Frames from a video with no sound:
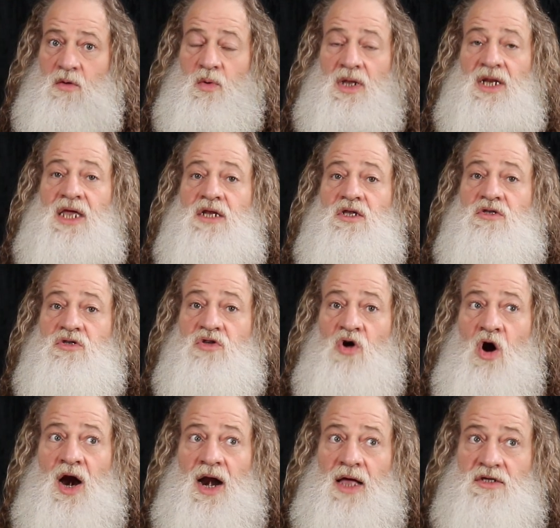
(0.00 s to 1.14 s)
We need to
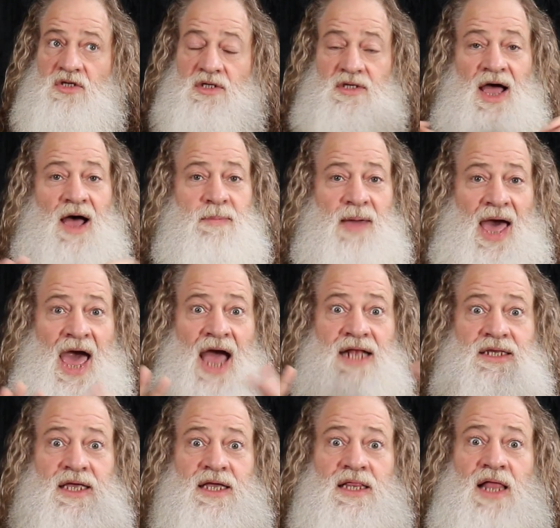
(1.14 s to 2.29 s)
stop
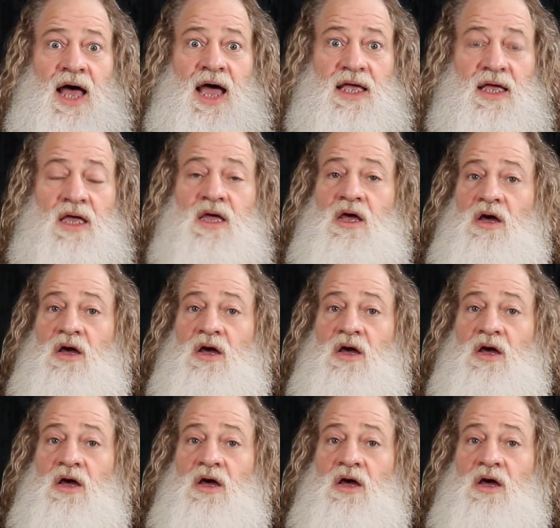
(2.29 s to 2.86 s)
acting like